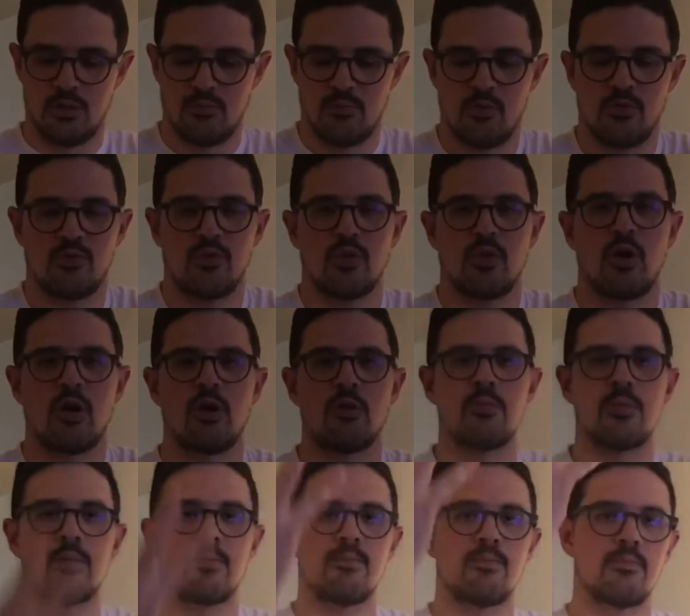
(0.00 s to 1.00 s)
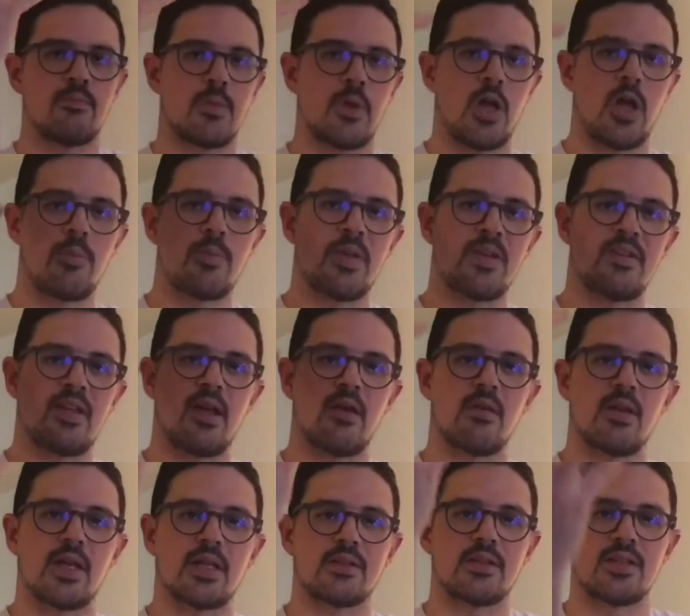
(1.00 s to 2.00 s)
move your arm up and
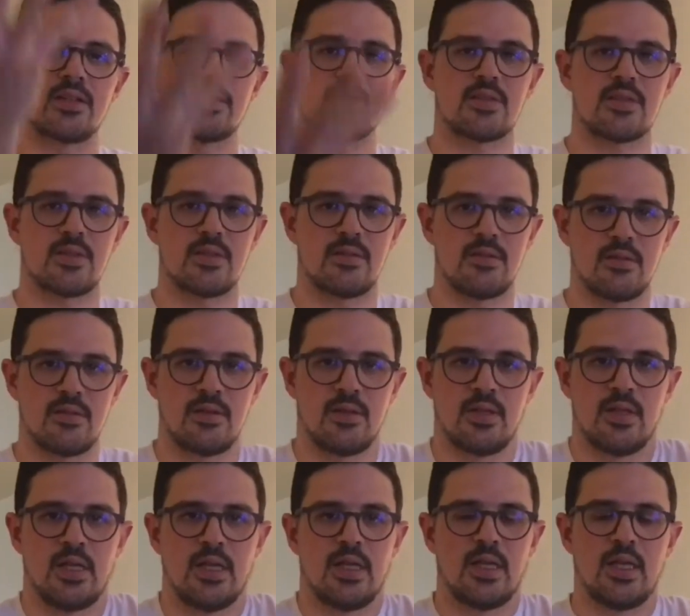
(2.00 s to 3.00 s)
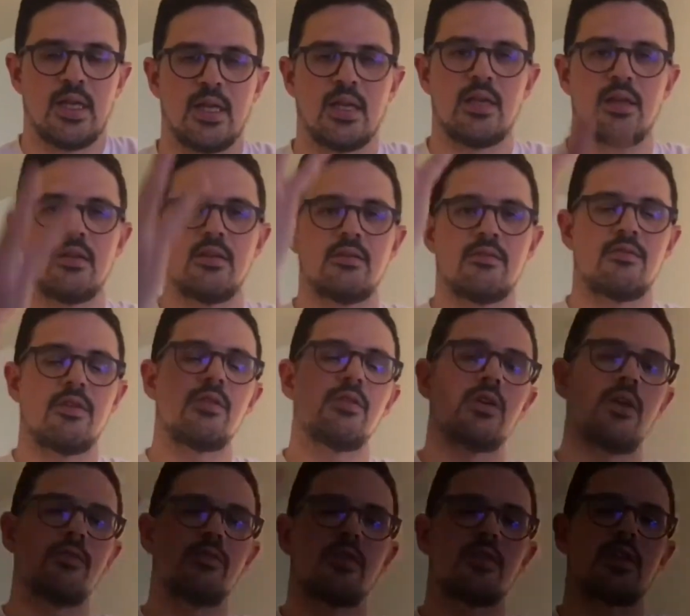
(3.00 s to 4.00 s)
down like this. And very
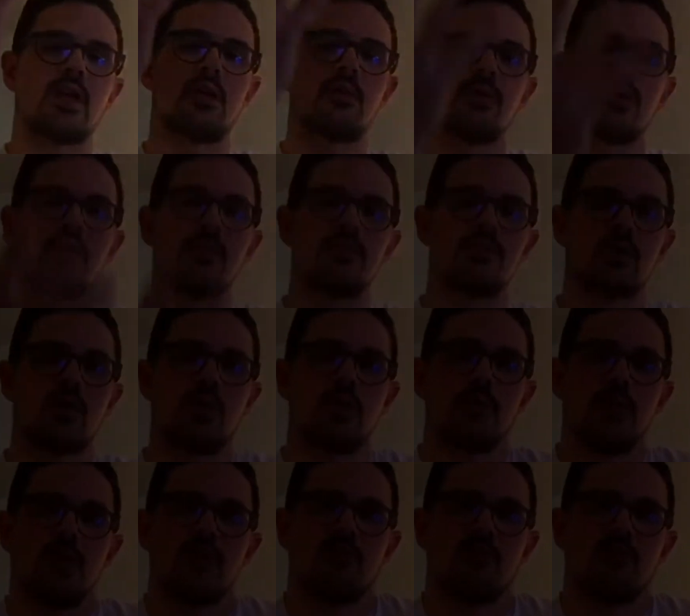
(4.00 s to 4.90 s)
often that relieves quite a bit